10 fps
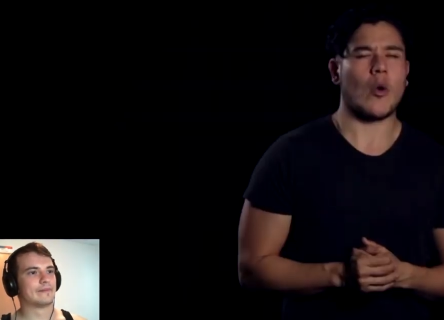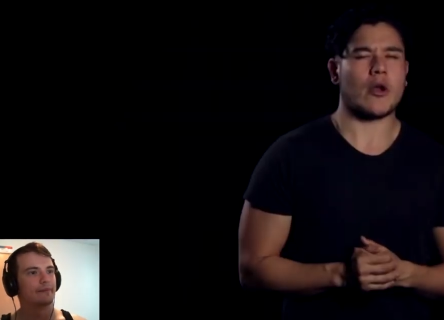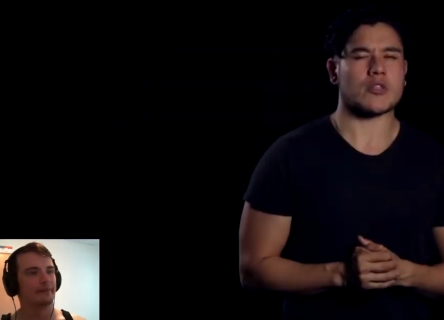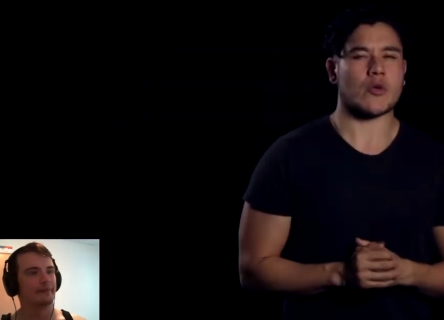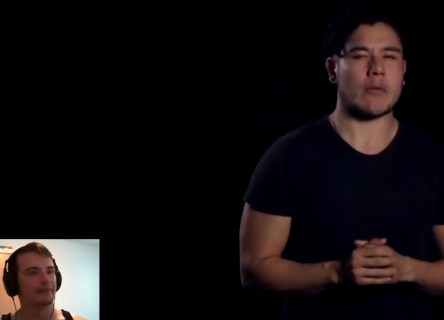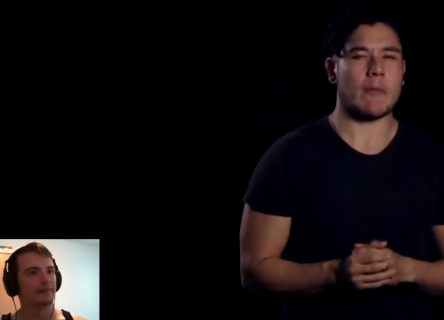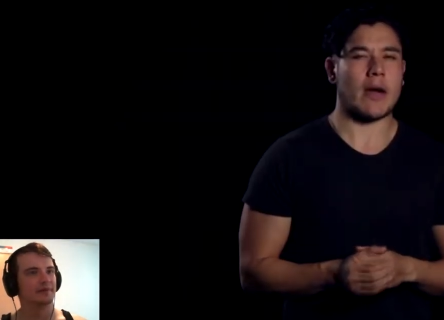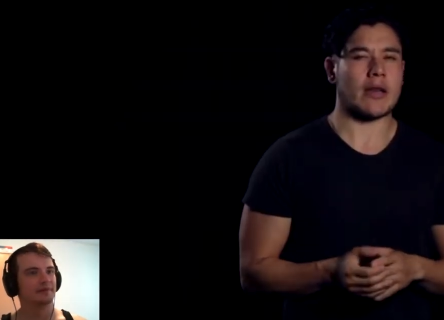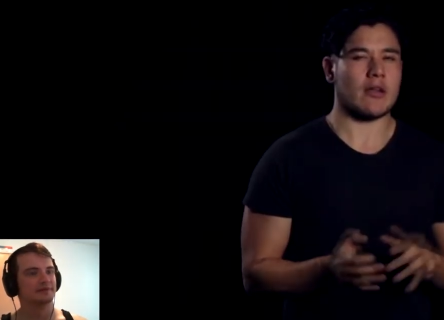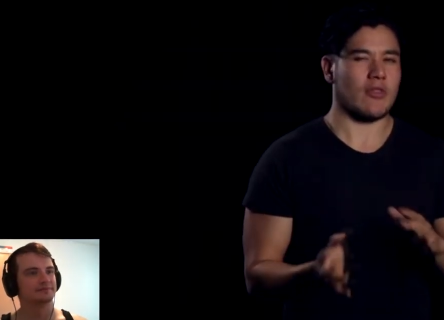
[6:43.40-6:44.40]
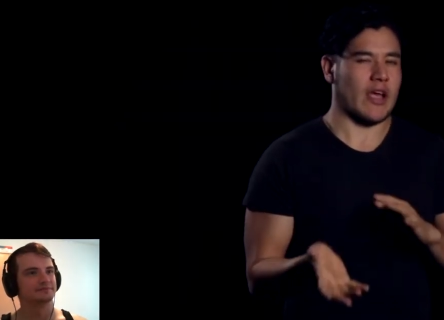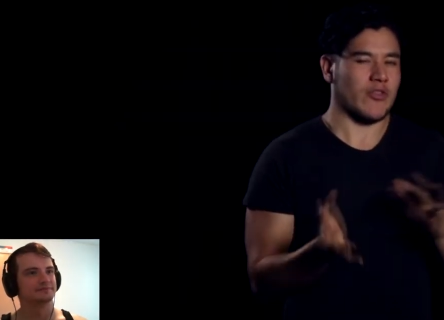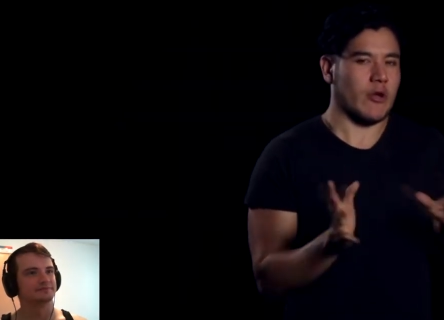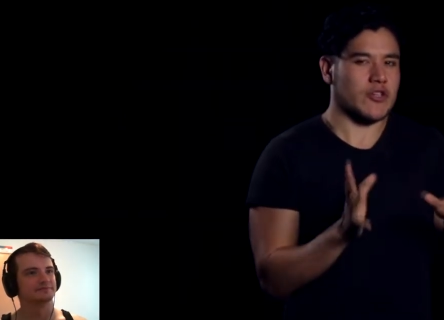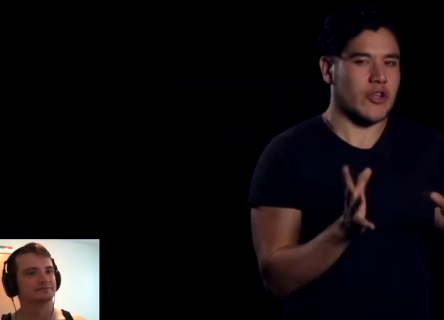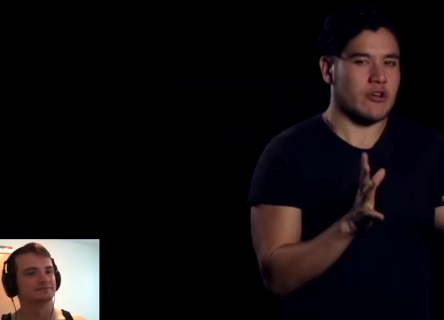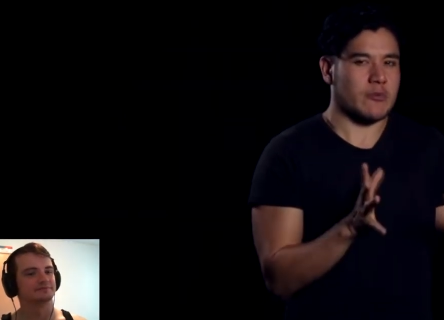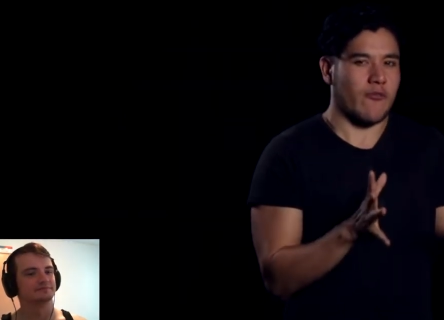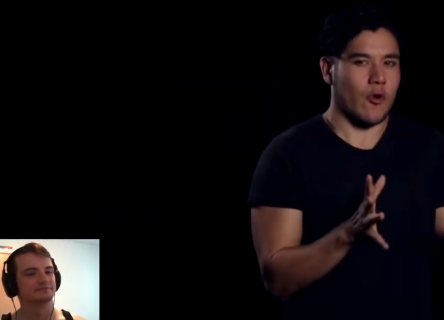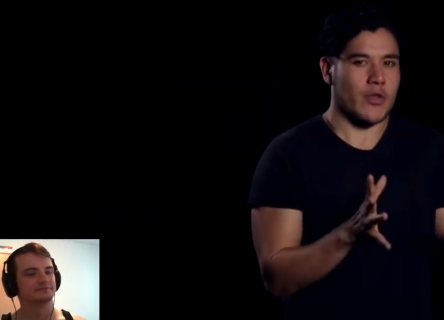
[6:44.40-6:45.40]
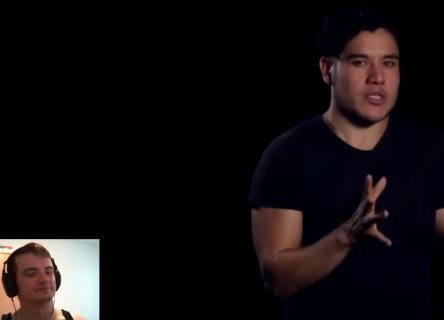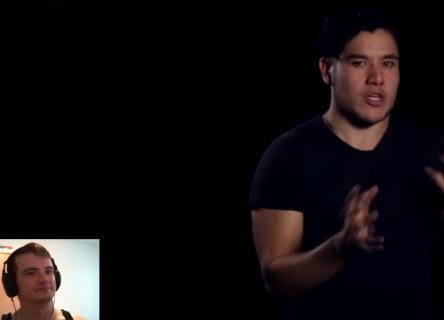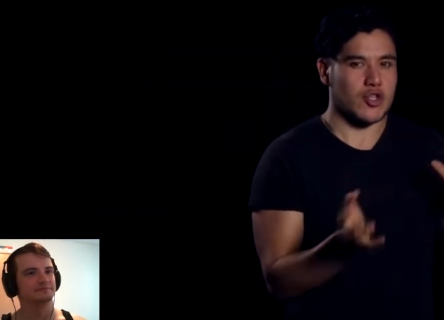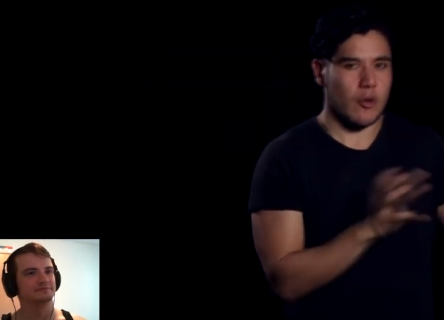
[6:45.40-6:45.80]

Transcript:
Speaker 1: Oh, and also keep in mind, like 300 years before this, a